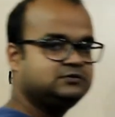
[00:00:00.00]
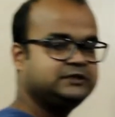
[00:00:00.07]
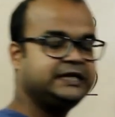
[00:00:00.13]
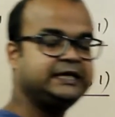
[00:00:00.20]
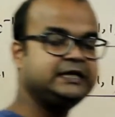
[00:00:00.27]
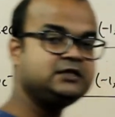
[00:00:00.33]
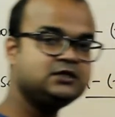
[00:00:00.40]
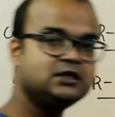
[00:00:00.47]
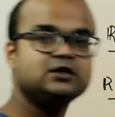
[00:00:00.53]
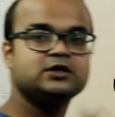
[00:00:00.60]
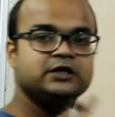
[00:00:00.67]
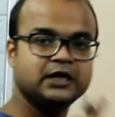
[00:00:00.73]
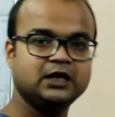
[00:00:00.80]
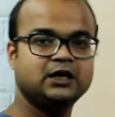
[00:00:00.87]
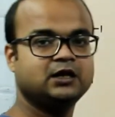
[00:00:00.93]
that is the
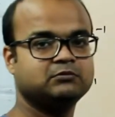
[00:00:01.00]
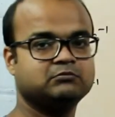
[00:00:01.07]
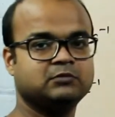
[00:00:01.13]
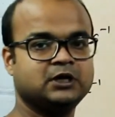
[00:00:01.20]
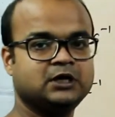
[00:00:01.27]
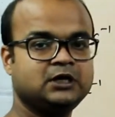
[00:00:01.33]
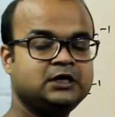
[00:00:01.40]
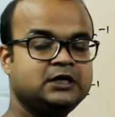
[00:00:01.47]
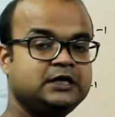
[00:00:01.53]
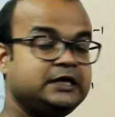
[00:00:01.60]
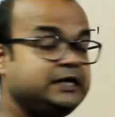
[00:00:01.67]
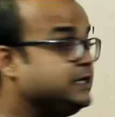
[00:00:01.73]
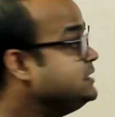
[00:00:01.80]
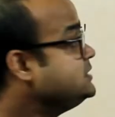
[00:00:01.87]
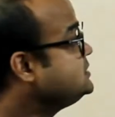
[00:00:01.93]
real number,
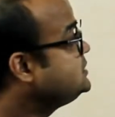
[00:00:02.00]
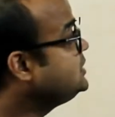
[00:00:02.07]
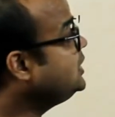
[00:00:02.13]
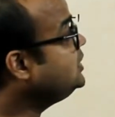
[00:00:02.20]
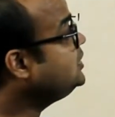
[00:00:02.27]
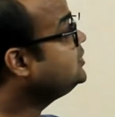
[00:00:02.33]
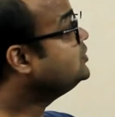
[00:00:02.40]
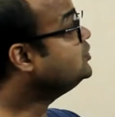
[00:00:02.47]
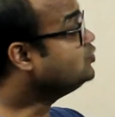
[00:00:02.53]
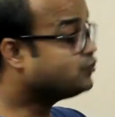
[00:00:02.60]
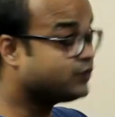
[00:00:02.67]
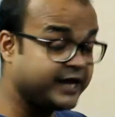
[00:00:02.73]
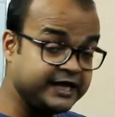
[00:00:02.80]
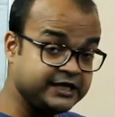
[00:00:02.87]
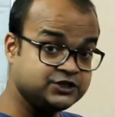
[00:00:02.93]
is the
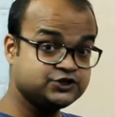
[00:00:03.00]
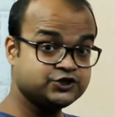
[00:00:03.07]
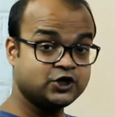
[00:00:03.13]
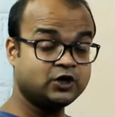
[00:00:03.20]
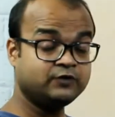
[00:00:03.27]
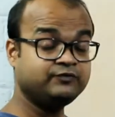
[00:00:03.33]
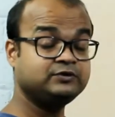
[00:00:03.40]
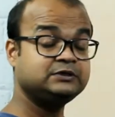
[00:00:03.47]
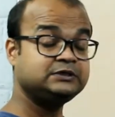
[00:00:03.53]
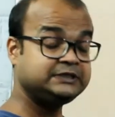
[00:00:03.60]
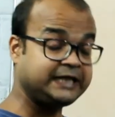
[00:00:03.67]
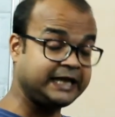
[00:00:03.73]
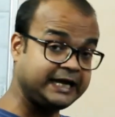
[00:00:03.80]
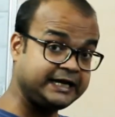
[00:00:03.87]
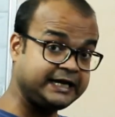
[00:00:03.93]
range of
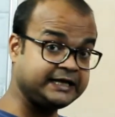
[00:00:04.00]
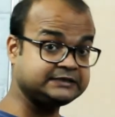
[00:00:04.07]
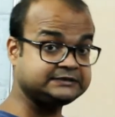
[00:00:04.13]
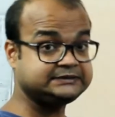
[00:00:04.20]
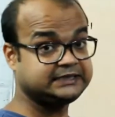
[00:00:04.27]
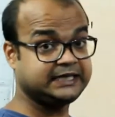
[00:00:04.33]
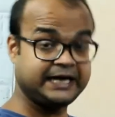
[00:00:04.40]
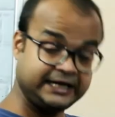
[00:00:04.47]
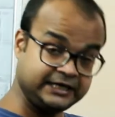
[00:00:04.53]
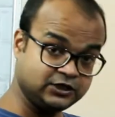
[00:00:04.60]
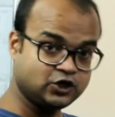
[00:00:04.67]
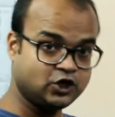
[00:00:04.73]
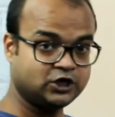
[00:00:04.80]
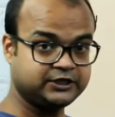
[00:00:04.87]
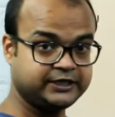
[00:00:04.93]
tan x
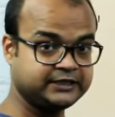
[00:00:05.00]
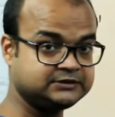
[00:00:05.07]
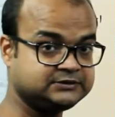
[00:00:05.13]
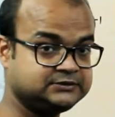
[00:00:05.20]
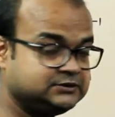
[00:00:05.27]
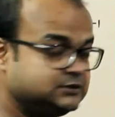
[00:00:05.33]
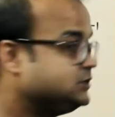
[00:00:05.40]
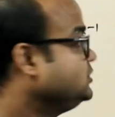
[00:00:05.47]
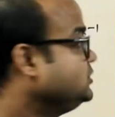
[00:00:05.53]
and cot x.